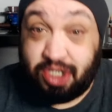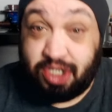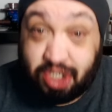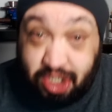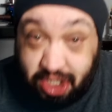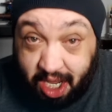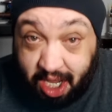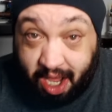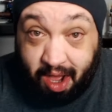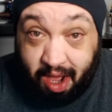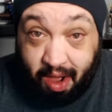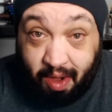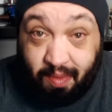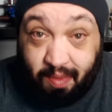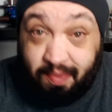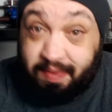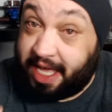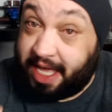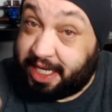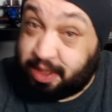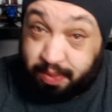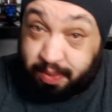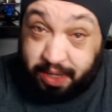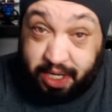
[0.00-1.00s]
So
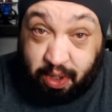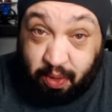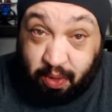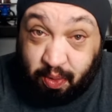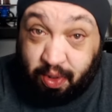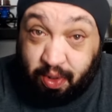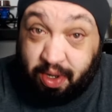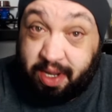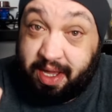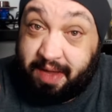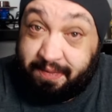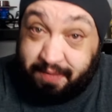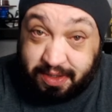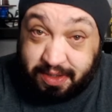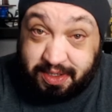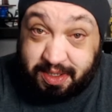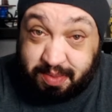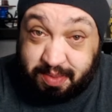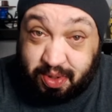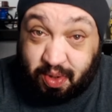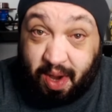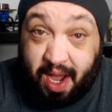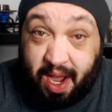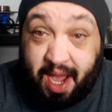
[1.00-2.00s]
that's pretty cool if you're
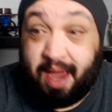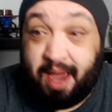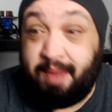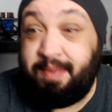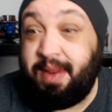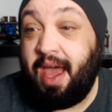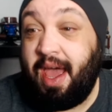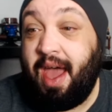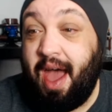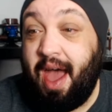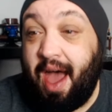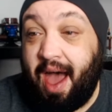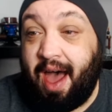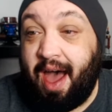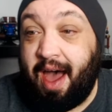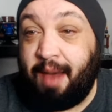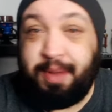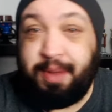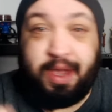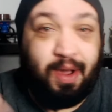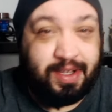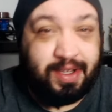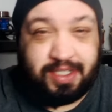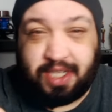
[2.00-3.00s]
subscribed, uh,
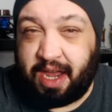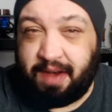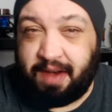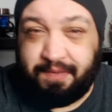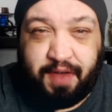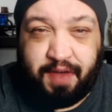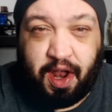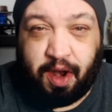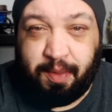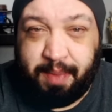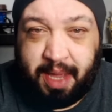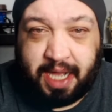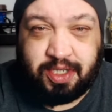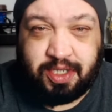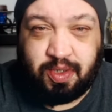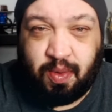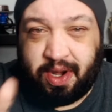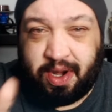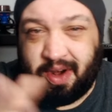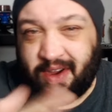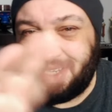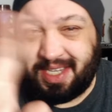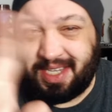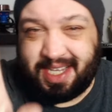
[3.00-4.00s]
but you also gotta follow me on
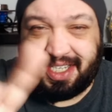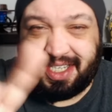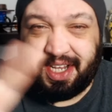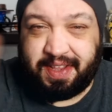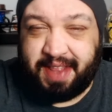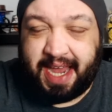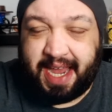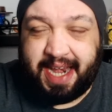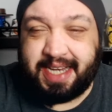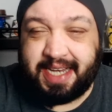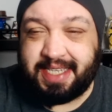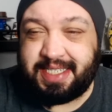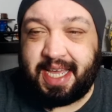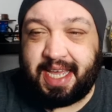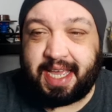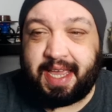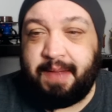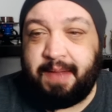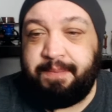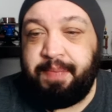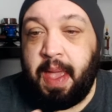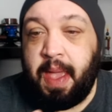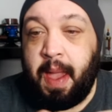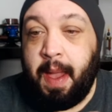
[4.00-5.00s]
Twitter. I'll touch on that in a
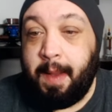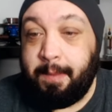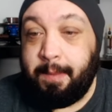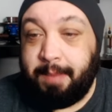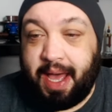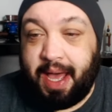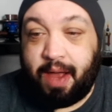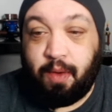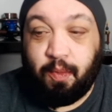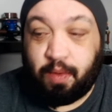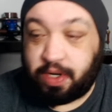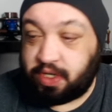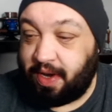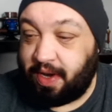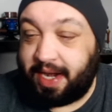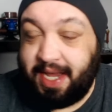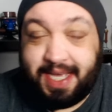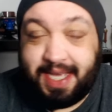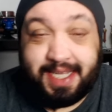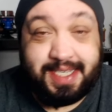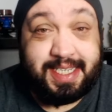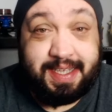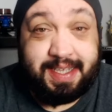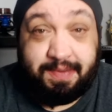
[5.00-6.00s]
second. But we're trying to hit